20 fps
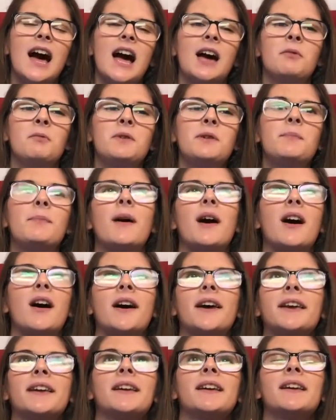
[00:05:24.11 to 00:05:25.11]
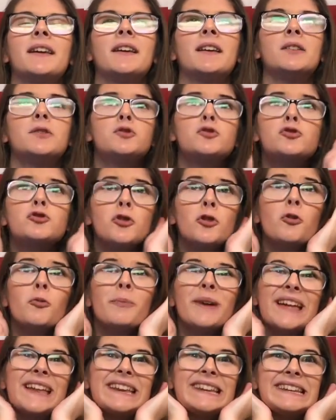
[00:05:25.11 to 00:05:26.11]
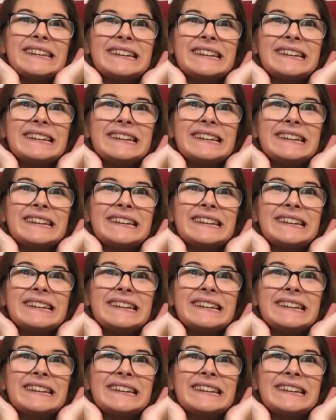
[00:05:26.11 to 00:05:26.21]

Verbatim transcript: I would buy so many.